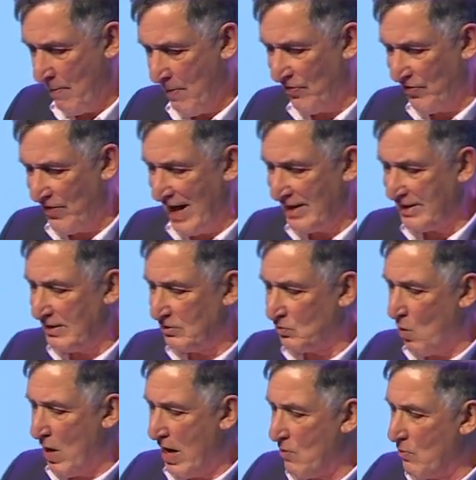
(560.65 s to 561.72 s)
but that
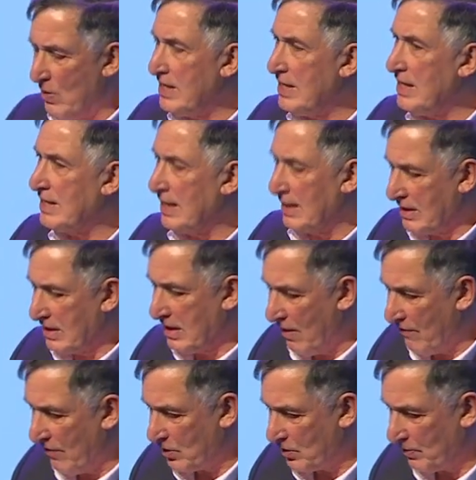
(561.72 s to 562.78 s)
is where we need
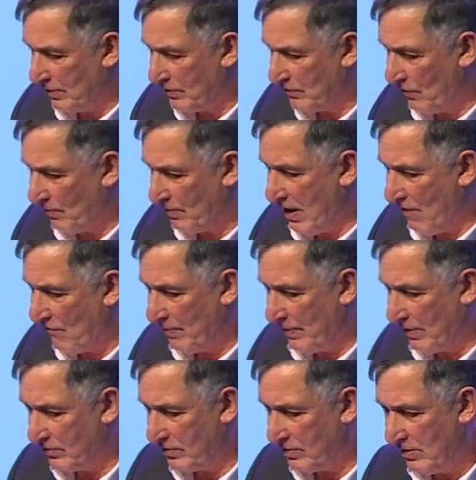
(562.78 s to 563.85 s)
encouragement from
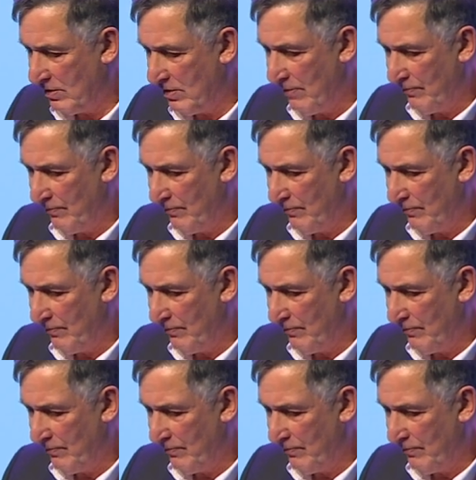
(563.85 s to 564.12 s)
government.